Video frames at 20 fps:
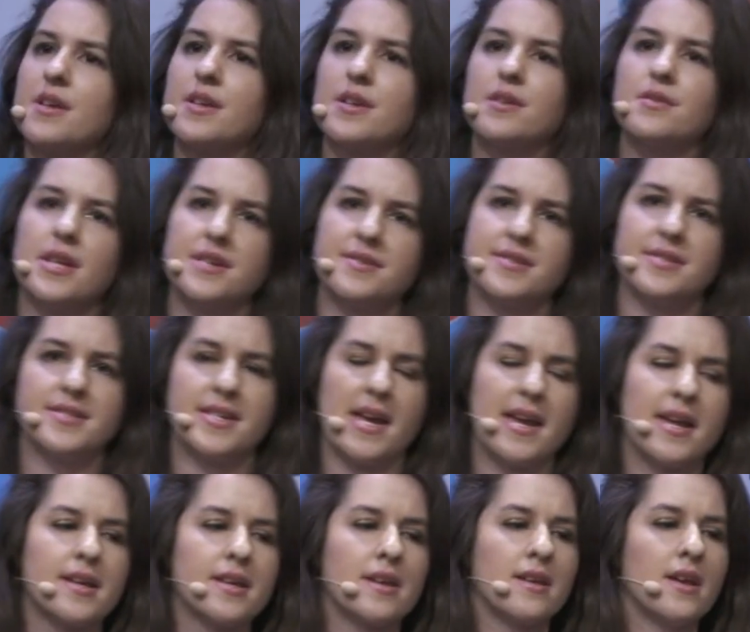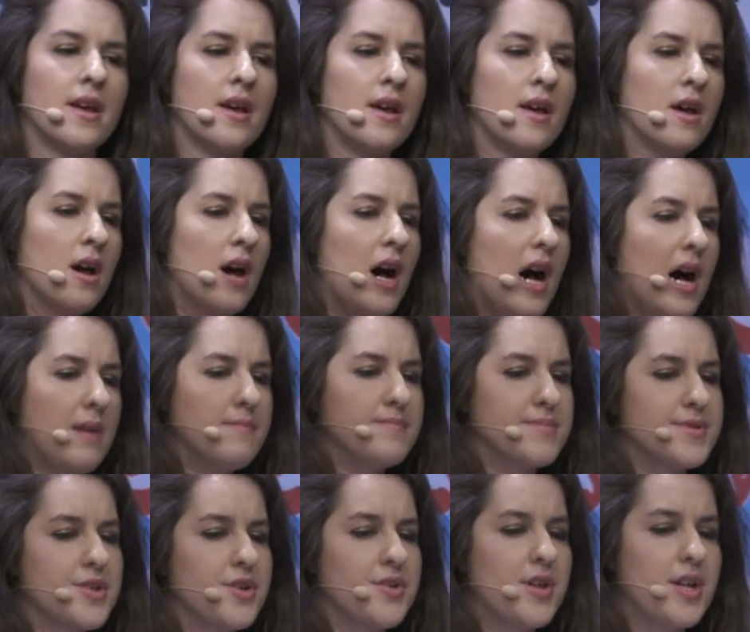that you need to take
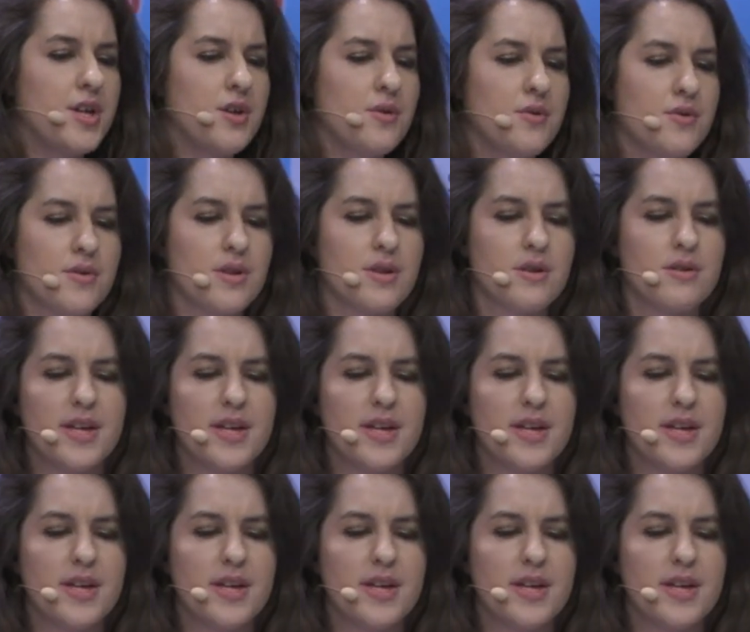so that you